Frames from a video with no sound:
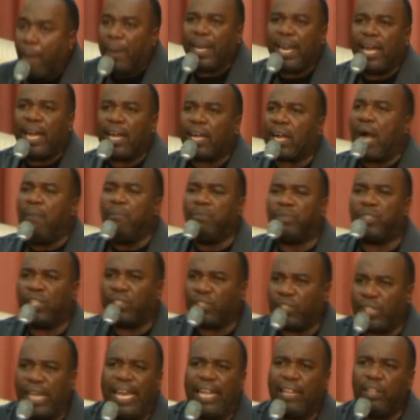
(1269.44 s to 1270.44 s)
but I come to
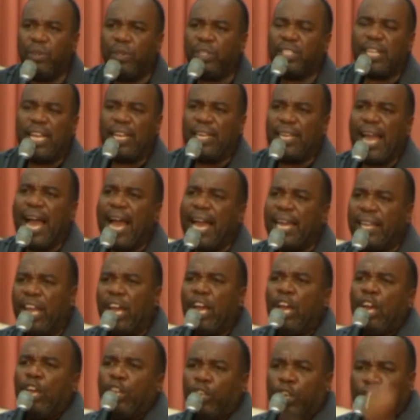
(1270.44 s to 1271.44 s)
tell you tonight,
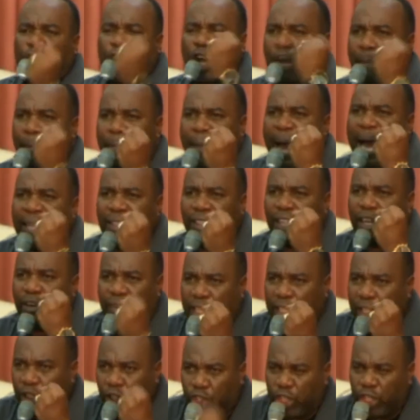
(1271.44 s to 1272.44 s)
your
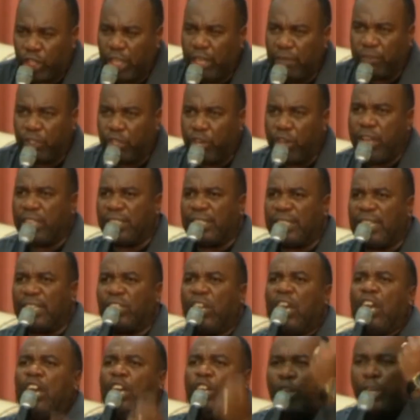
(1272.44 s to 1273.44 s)
commander-in-chief,
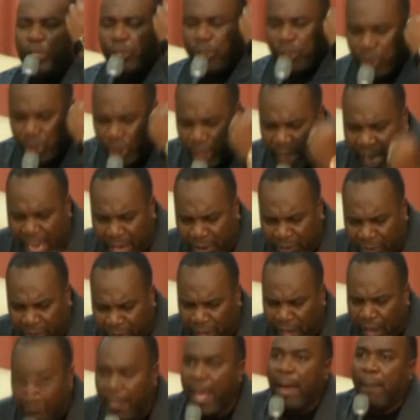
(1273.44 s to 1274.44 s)
Jesus, your
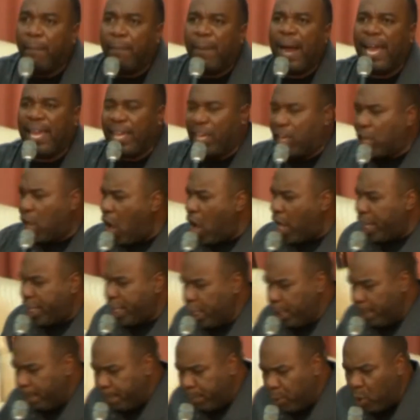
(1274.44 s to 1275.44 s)
savior, my God,
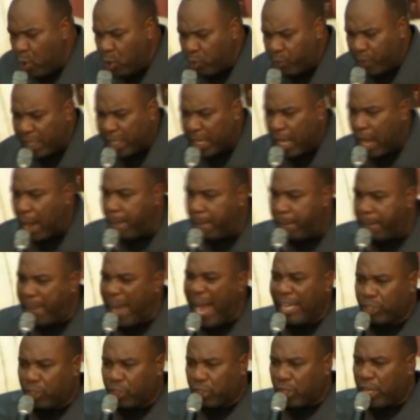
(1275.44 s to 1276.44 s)
he moved with
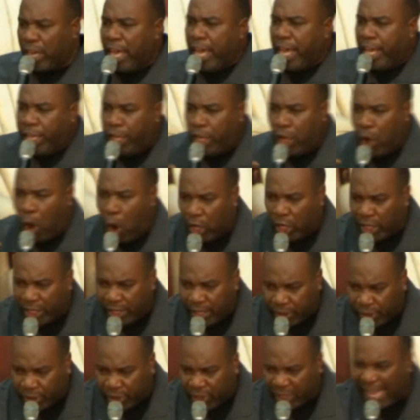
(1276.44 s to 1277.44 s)
compassion. He
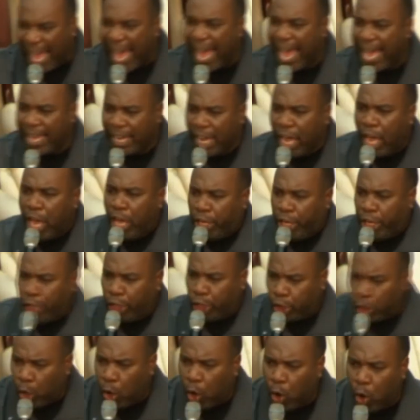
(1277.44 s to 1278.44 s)
understands. He
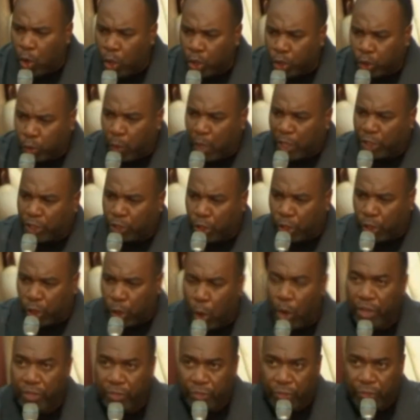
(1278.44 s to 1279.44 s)
knows what you're
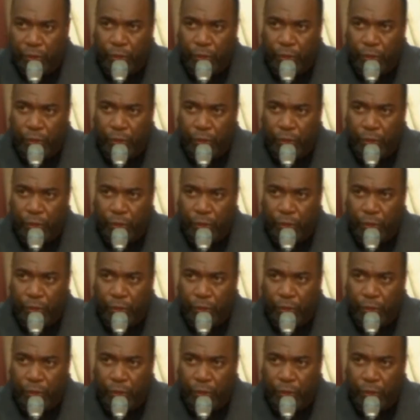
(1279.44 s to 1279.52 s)
going